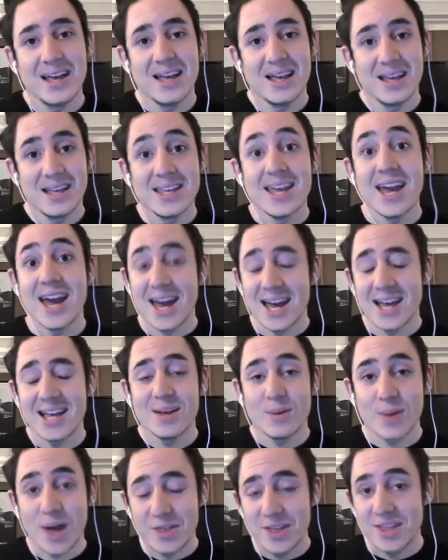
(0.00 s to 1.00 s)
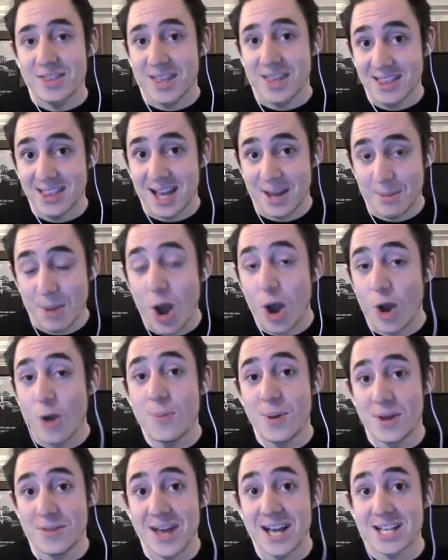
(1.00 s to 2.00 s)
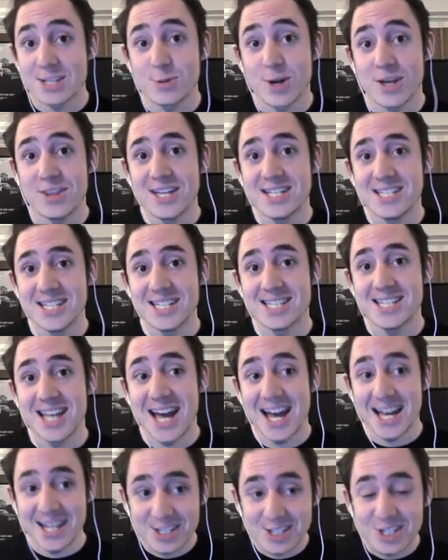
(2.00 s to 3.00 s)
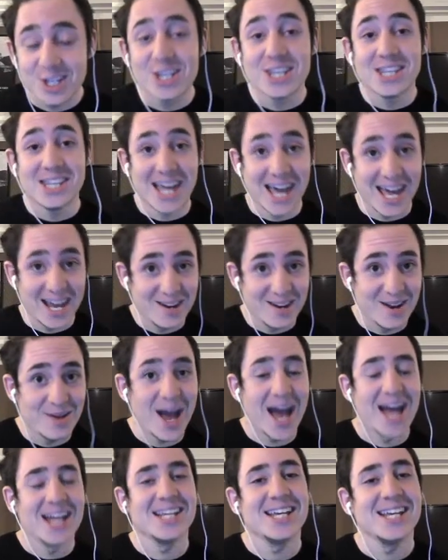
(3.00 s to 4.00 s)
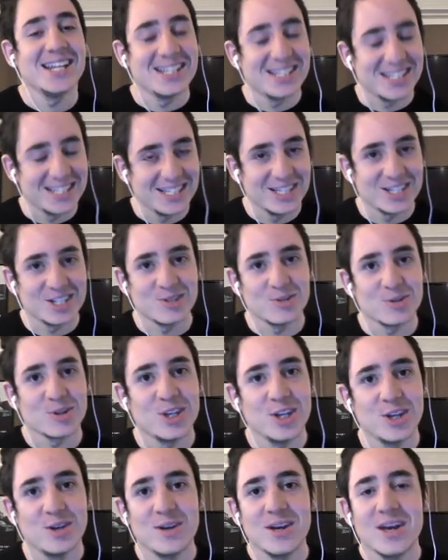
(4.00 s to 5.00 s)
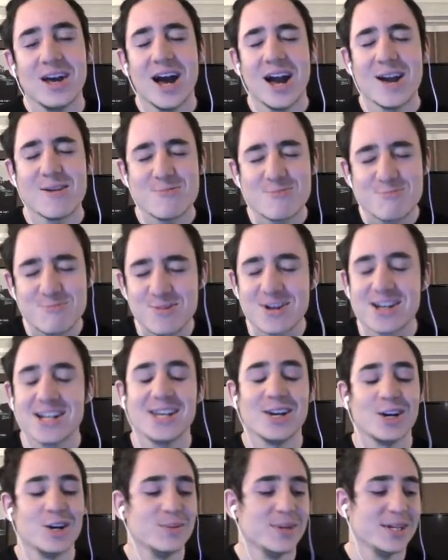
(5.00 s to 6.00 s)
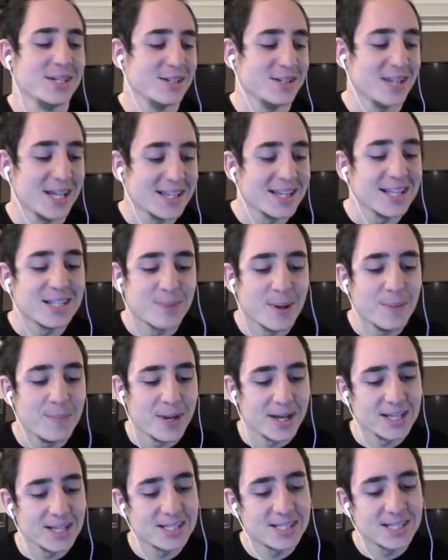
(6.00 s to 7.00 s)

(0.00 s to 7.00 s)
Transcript: Yeah, I'm hoping that's why they did that to then add it in as an additional queue. I really hope they do. That's my biggest.